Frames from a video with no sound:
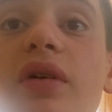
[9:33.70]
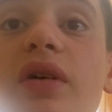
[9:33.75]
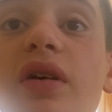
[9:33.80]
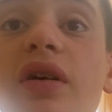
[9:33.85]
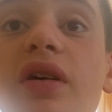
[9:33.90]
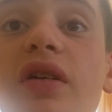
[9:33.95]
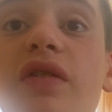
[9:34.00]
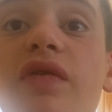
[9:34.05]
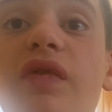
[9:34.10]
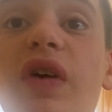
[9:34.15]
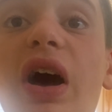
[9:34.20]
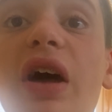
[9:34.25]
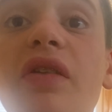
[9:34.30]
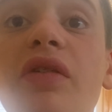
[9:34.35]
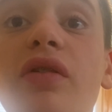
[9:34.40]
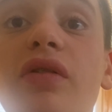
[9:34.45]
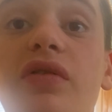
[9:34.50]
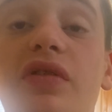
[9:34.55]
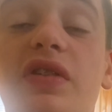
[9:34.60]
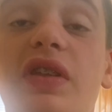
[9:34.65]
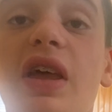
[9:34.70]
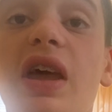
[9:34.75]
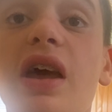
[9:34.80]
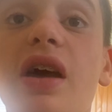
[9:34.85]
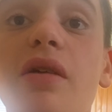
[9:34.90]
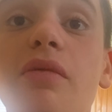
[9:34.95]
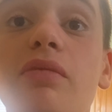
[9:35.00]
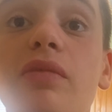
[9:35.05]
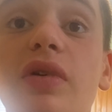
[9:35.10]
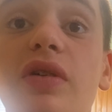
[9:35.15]
His father,
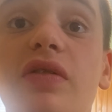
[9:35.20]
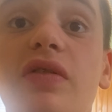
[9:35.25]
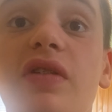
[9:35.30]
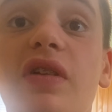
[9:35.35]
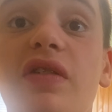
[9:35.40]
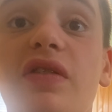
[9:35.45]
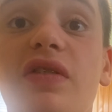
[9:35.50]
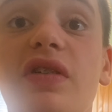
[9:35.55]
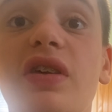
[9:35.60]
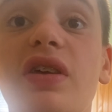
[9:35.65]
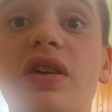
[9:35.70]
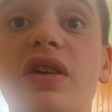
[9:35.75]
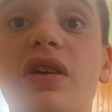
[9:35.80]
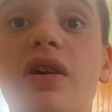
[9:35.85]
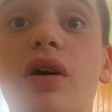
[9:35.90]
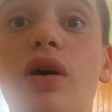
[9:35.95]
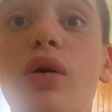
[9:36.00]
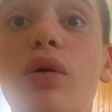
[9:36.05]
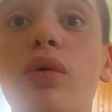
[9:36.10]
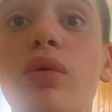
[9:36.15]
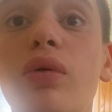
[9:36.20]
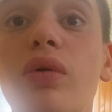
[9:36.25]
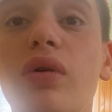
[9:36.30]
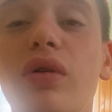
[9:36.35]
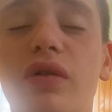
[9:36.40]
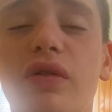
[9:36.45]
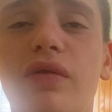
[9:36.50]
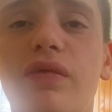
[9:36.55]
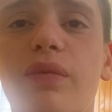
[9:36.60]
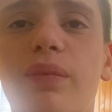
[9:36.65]
Sam, is the CEO
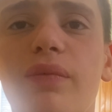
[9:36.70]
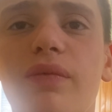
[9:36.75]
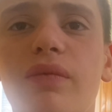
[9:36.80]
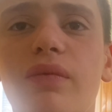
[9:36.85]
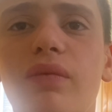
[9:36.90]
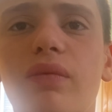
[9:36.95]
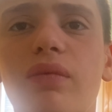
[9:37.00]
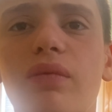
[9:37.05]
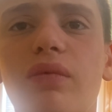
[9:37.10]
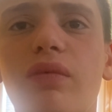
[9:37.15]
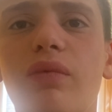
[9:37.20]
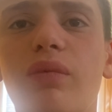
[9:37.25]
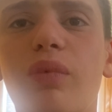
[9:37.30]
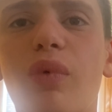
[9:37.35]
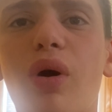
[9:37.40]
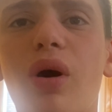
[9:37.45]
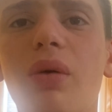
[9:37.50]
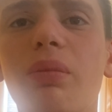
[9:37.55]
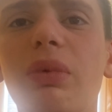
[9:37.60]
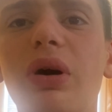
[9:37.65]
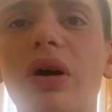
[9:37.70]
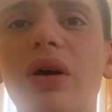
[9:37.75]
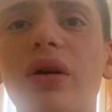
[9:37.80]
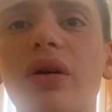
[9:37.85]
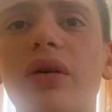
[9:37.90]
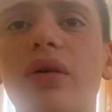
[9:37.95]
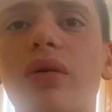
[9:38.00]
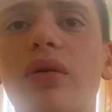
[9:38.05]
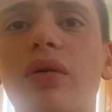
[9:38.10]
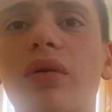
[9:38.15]
of
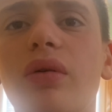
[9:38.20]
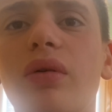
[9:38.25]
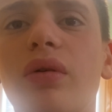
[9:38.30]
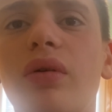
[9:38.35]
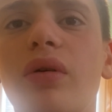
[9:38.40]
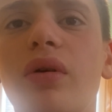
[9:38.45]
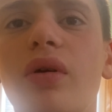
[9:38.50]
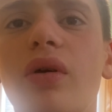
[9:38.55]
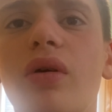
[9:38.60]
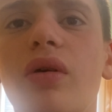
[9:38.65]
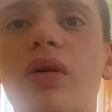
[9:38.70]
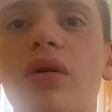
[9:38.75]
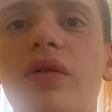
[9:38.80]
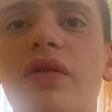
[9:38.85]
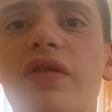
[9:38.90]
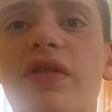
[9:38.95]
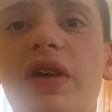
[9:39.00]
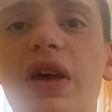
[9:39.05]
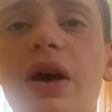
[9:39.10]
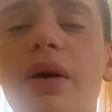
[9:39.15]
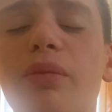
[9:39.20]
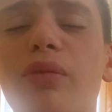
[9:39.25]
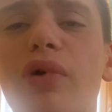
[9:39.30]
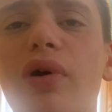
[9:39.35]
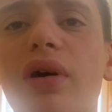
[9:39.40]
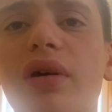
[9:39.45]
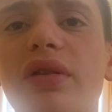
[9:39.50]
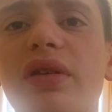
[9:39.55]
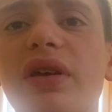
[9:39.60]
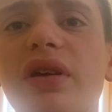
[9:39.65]
Walmart. Sam
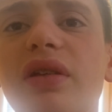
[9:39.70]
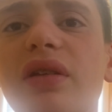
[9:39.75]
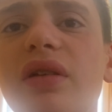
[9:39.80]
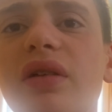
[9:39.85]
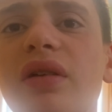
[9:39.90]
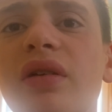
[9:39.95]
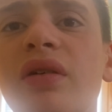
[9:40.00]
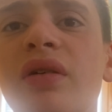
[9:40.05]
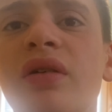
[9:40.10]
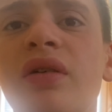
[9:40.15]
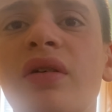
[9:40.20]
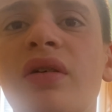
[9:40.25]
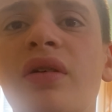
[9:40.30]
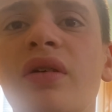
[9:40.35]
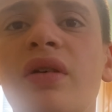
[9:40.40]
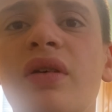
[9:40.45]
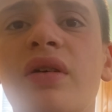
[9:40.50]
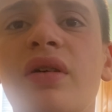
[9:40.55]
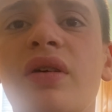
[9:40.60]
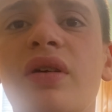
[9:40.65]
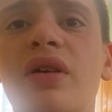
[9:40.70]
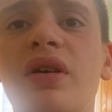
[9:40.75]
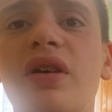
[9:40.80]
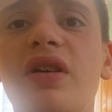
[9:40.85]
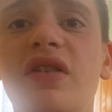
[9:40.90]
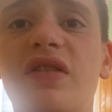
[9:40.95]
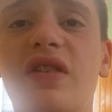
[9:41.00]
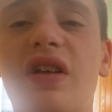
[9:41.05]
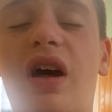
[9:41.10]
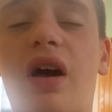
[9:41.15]
Walton,
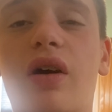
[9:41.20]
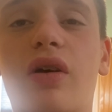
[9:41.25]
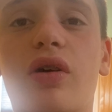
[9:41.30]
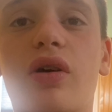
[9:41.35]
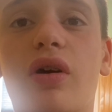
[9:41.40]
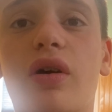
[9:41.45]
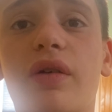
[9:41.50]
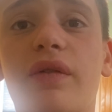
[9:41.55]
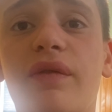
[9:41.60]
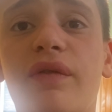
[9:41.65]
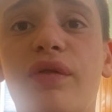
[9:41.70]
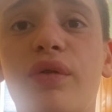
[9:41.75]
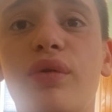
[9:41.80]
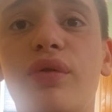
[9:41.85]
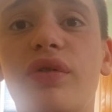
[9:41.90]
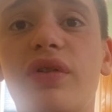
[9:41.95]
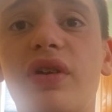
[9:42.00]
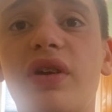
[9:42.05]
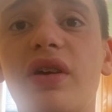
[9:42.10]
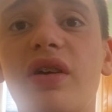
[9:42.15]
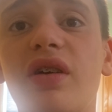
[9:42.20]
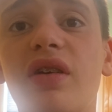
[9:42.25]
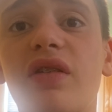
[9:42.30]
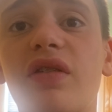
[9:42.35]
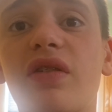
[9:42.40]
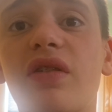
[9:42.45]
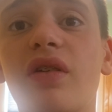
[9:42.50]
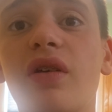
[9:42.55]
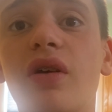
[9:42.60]
he's not a car enthusiast.